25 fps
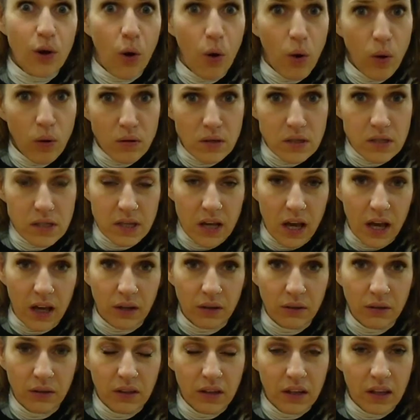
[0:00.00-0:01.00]

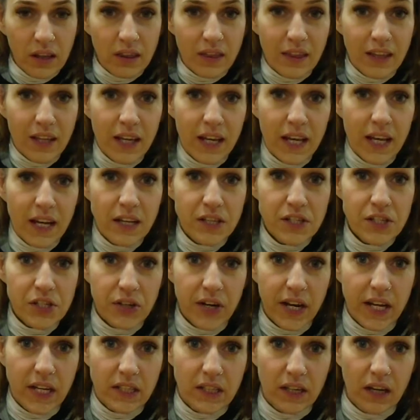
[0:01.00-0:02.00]
also the
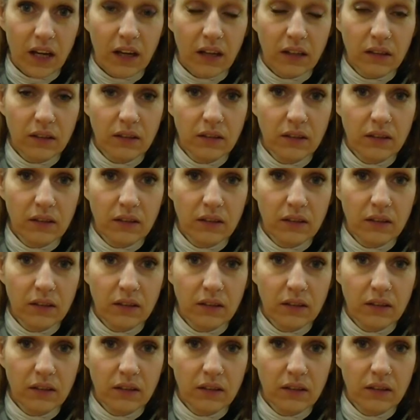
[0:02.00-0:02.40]
illustrator.